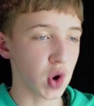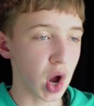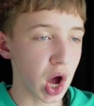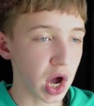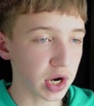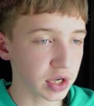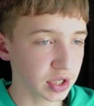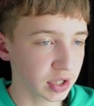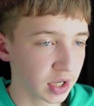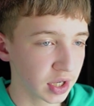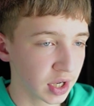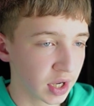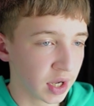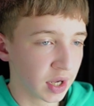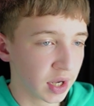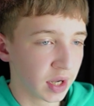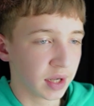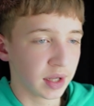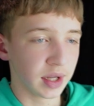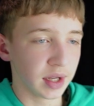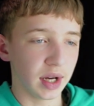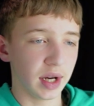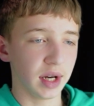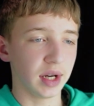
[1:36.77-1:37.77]
rock
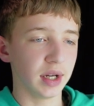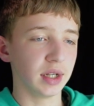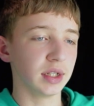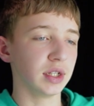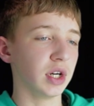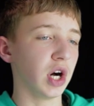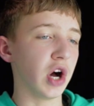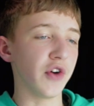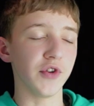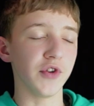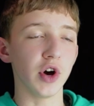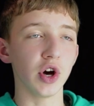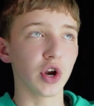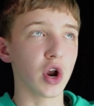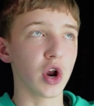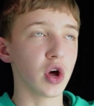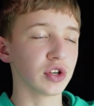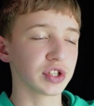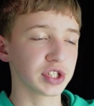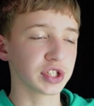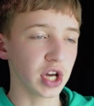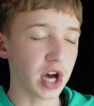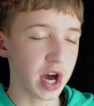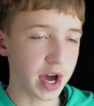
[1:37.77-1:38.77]
on
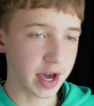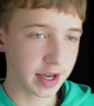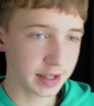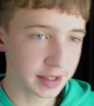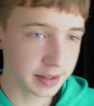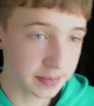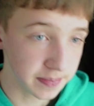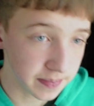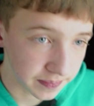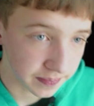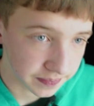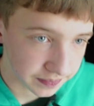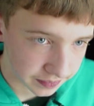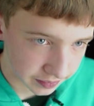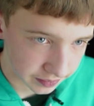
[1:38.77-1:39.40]
all sides,